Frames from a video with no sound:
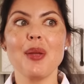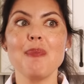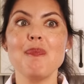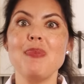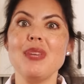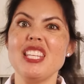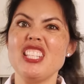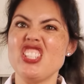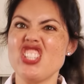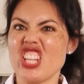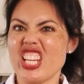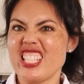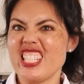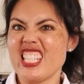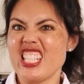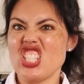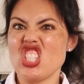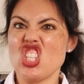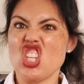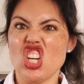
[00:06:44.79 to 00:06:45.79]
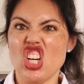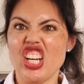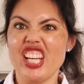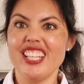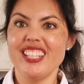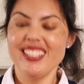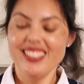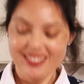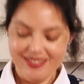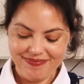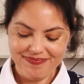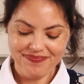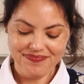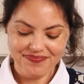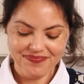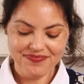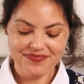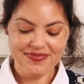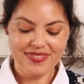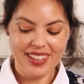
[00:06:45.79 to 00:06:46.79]
be just as good,
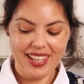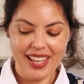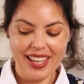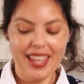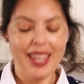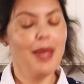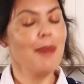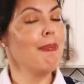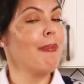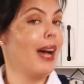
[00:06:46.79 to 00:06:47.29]
in